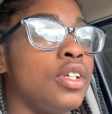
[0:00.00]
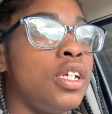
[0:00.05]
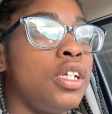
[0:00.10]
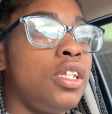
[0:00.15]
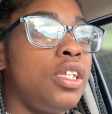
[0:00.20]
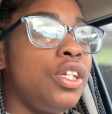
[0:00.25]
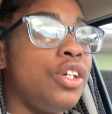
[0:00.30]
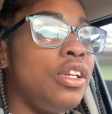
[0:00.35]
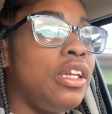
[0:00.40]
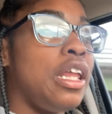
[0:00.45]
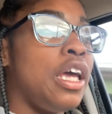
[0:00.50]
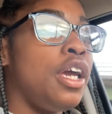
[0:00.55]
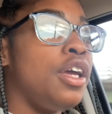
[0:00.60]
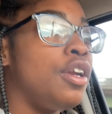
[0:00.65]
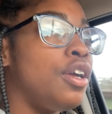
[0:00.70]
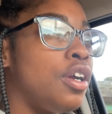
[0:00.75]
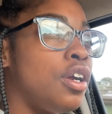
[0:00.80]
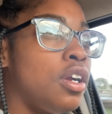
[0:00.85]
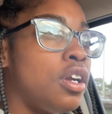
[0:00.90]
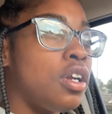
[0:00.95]
until
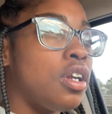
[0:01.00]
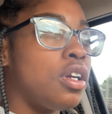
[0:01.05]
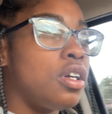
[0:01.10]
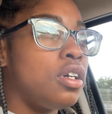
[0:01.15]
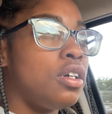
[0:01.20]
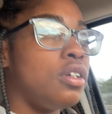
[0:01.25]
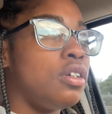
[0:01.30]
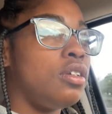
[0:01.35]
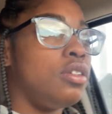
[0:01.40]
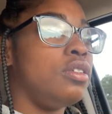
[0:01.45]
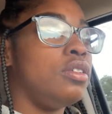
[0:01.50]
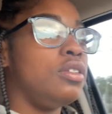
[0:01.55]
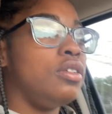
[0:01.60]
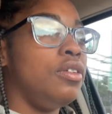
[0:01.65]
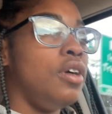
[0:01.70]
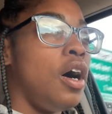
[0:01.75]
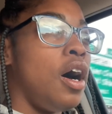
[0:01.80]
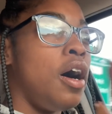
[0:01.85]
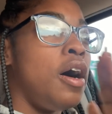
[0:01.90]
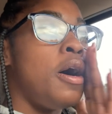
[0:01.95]
later
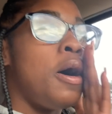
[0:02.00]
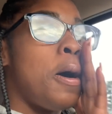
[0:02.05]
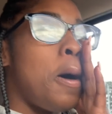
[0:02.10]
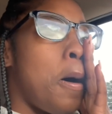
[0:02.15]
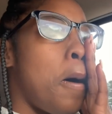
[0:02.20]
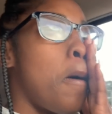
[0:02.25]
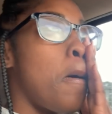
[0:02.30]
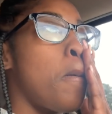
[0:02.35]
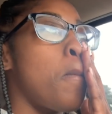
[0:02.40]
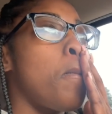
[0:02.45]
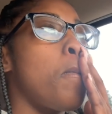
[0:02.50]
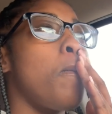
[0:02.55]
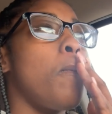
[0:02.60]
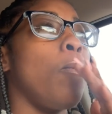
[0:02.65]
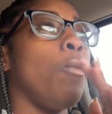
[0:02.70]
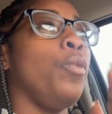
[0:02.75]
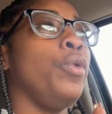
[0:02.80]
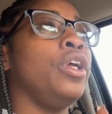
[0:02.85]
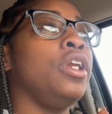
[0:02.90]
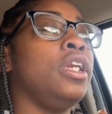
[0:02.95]
um,
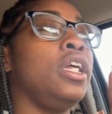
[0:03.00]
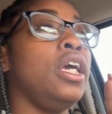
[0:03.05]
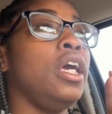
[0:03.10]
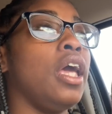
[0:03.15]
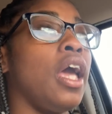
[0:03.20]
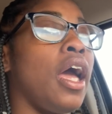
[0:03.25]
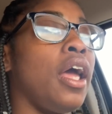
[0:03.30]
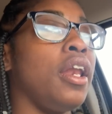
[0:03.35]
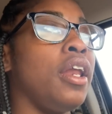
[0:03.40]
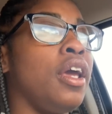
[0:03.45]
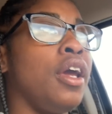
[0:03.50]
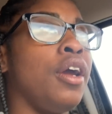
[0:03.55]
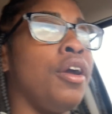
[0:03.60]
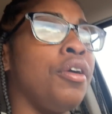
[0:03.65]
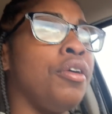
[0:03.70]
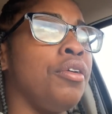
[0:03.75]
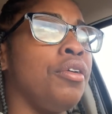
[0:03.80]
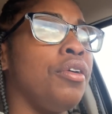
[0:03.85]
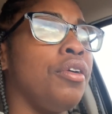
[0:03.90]
when D got there,